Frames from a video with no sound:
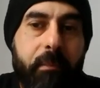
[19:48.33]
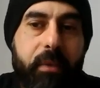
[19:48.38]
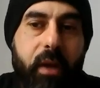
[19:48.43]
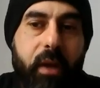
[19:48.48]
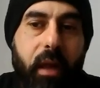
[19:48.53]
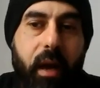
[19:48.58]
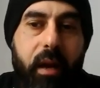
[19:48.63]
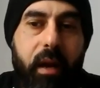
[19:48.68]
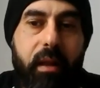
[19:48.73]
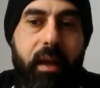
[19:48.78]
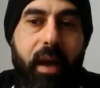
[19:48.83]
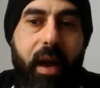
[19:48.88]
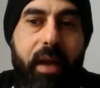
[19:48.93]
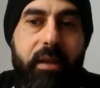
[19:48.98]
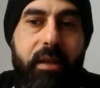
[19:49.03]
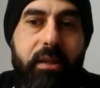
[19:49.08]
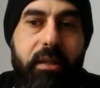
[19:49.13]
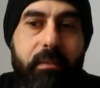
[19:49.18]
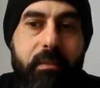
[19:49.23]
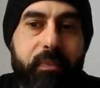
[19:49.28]
A lot of the
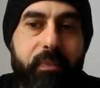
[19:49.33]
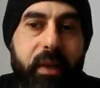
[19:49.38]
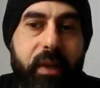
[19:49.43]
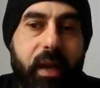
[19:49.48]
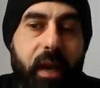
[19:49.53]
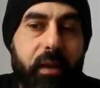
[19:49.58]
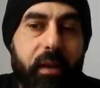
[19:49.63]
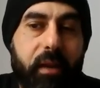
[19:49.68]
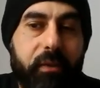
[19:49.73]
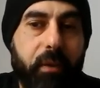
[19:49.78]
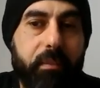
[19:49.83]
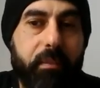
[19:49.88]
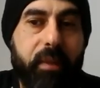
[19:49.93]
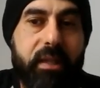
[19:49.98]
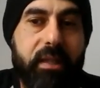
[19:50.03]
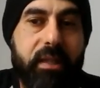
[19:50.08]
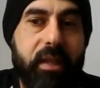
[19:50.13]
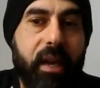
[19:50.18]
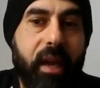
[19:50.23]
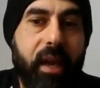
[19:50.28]
guys get from,
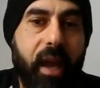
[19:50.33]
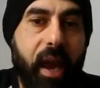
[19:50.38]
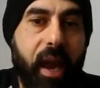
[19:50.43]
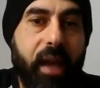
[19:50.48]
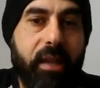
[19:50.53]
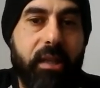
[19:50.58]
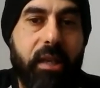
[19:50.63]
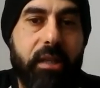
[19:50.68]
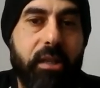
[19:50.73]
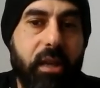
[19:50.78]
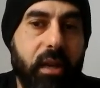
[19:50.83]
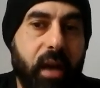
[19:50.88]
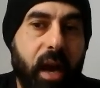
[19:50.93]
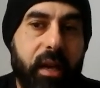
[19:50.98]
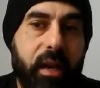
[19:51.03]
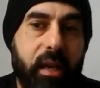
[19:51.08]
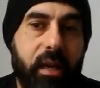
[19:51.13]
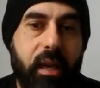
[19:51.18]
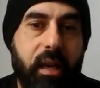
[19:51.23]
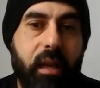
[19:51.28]
let's say, 80 to
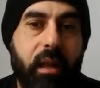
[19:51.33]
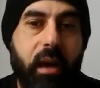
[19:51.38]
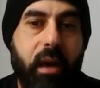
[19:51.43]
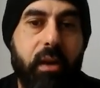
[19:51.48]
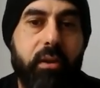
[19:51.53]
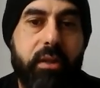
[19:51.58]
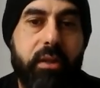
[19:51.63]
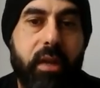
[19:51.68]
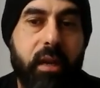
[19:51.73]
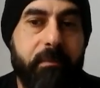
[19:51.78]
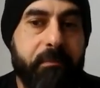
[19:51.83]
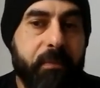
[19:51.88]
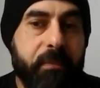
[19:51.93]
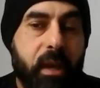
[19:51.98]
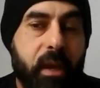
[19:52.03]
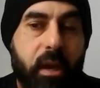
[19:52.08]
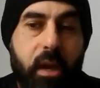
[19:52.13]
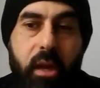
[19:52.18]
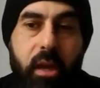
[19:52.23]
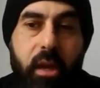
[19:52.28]
90 kilos, and
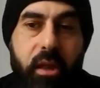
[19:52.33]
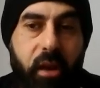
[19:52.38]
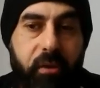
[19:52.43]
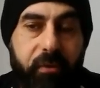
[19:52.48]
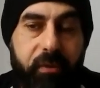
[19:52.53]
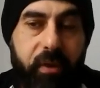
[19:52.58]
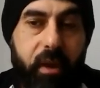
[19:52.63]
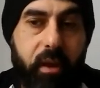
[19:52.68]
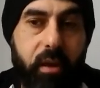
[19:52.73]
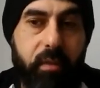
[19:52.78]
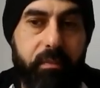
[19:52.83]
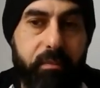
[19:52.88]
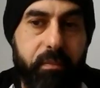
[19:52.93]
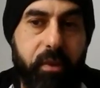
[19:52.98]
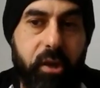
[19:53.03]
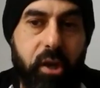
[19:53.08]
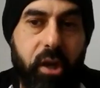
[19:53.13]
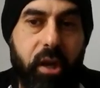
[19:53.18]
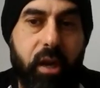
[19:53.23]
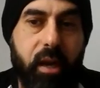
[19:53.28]
they feel
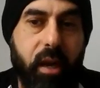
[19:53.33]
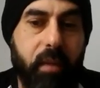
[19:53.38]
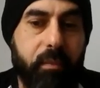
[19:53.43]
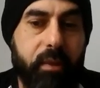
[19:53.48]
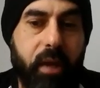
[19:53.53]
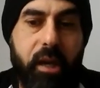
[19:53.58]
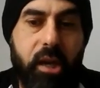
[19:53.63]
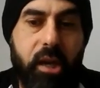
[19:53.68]
good. I'm like,